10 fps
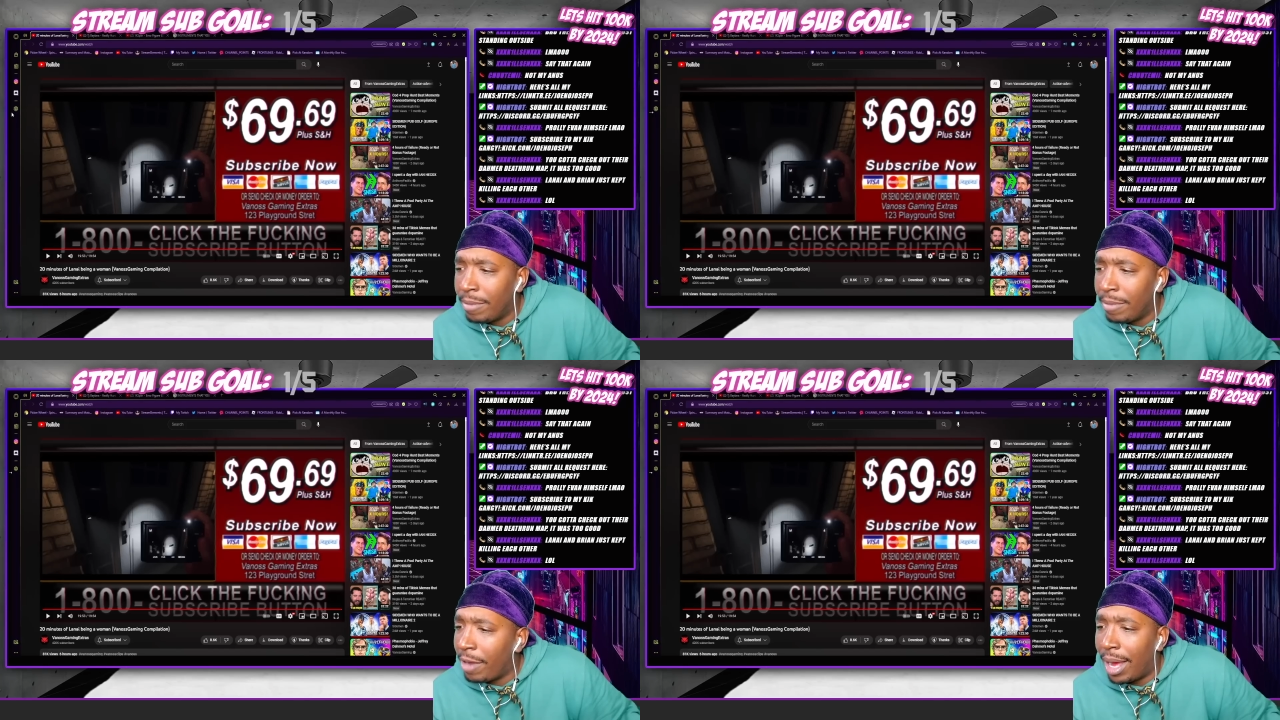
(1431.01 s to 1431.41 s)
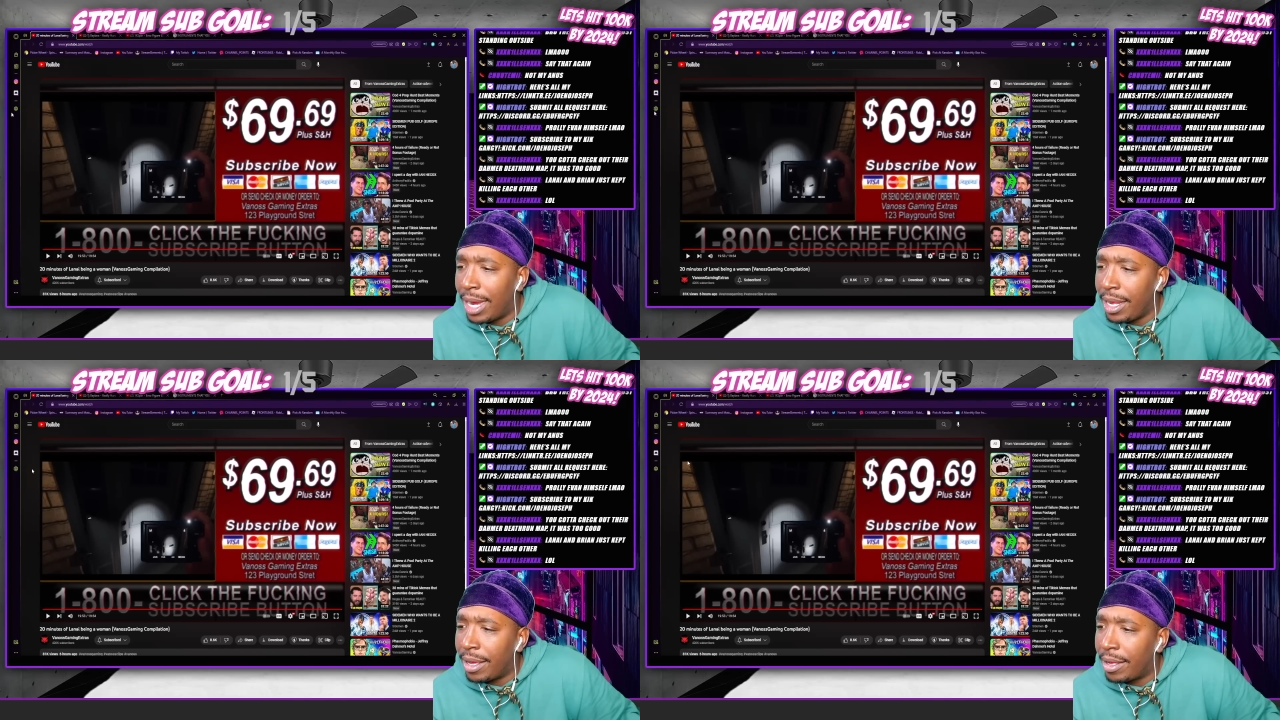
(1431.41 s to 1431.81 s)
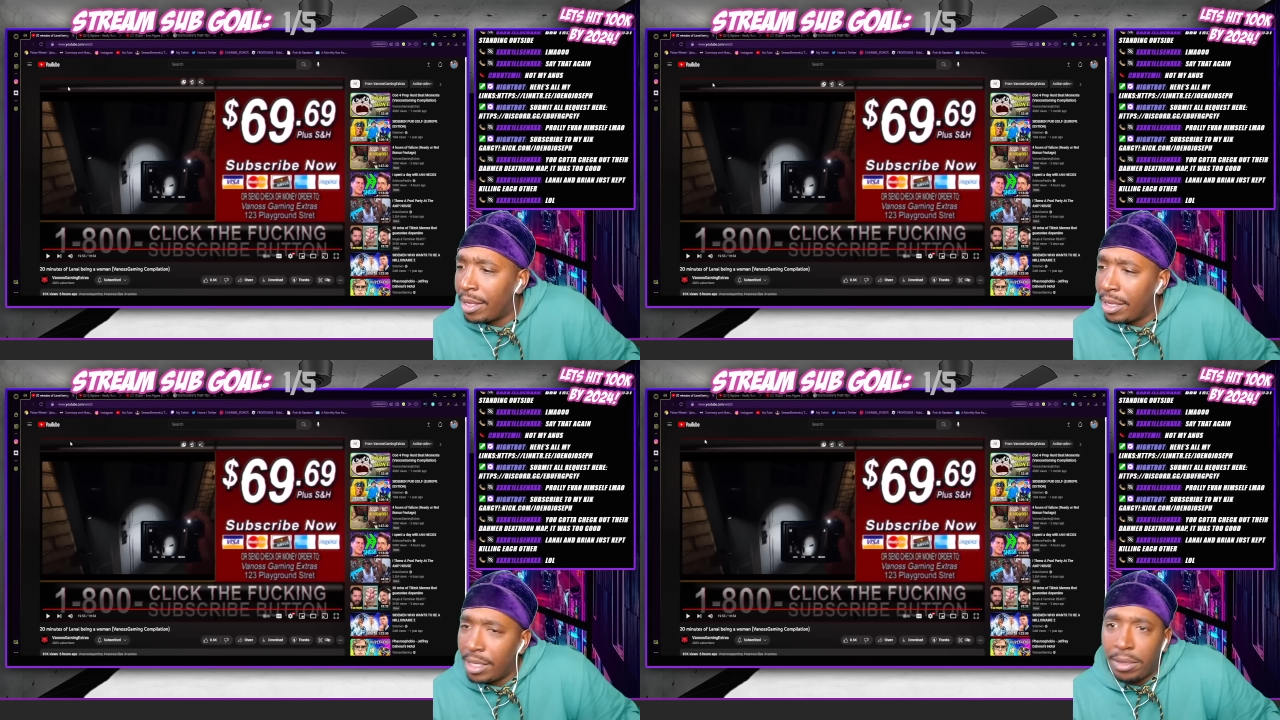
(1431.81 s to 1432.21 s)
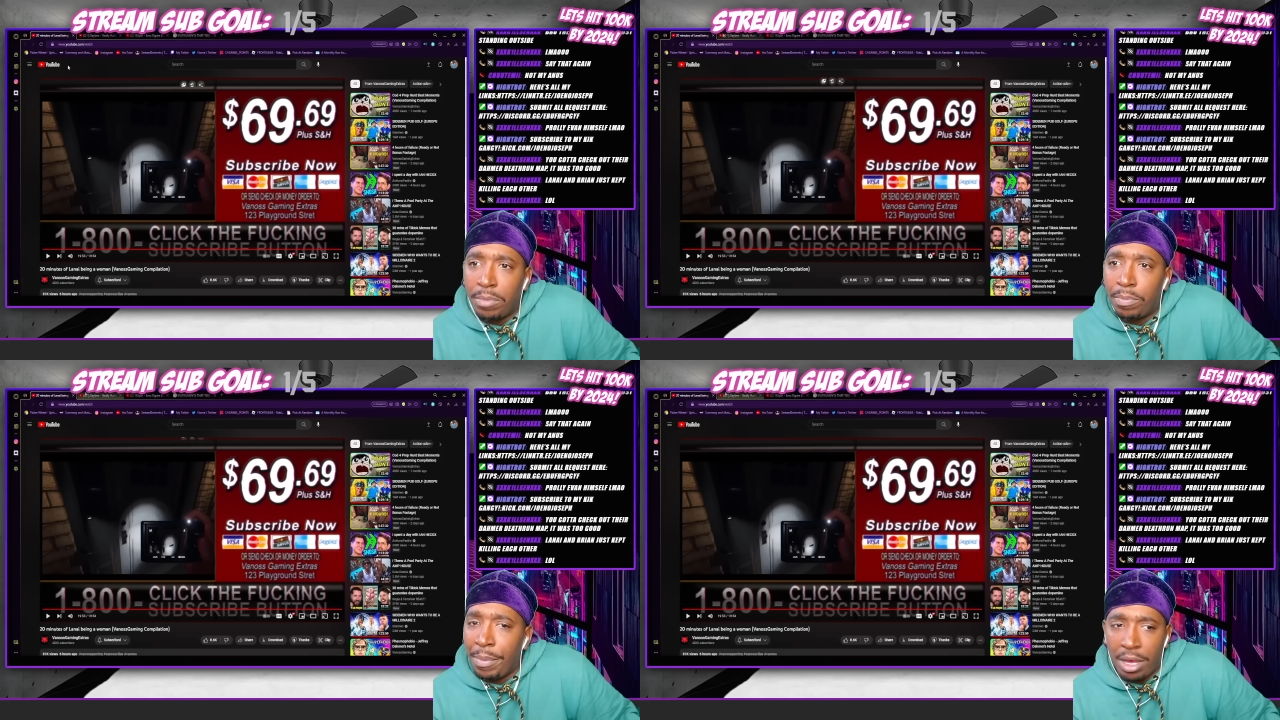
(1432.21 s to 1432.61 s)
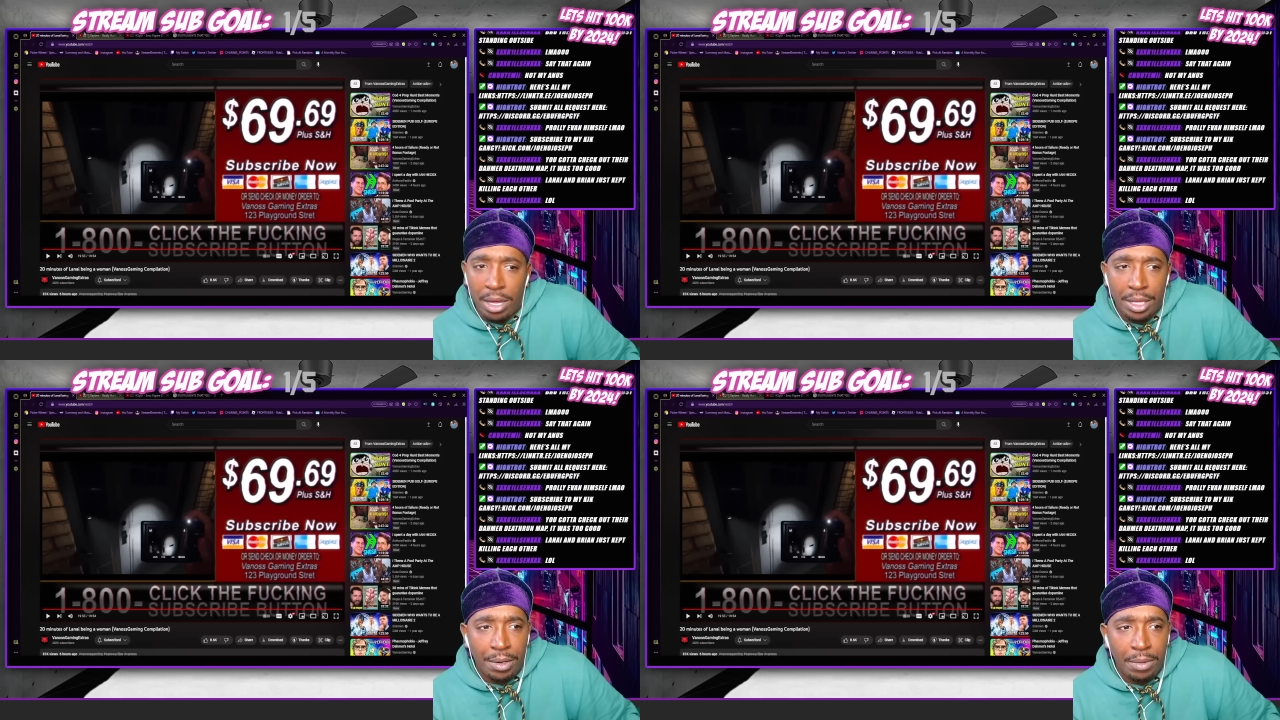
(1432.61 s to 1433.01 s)
No idea. Put me
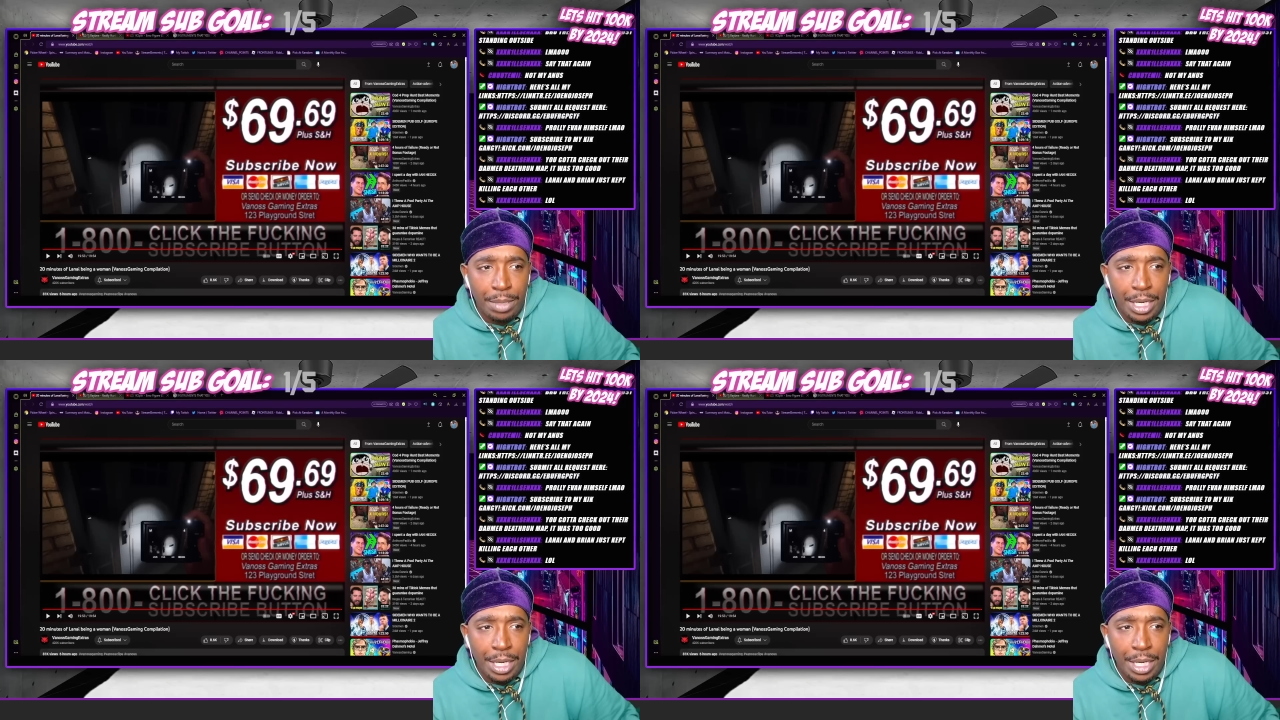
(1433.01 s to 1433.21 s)
on though.